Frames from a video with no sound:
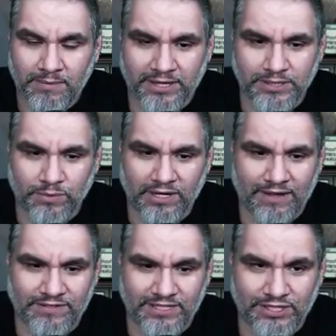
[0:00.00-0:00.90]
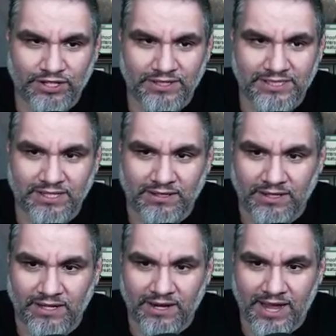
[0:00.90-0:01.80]
Because we're going to have to discard this
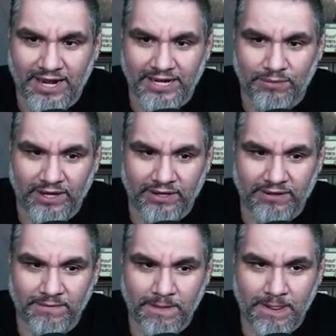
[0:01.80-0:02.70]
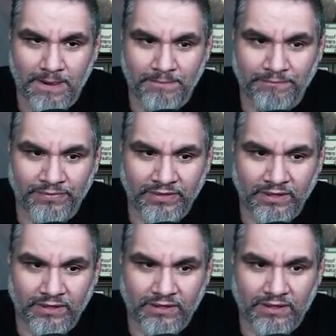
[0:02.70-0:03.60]
Teliliana anyway.
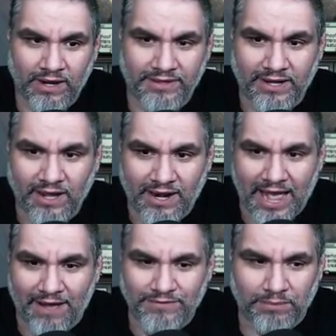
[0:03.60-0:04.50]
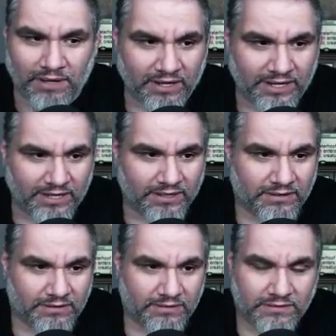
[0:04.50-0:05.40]
And they kind of have to block here.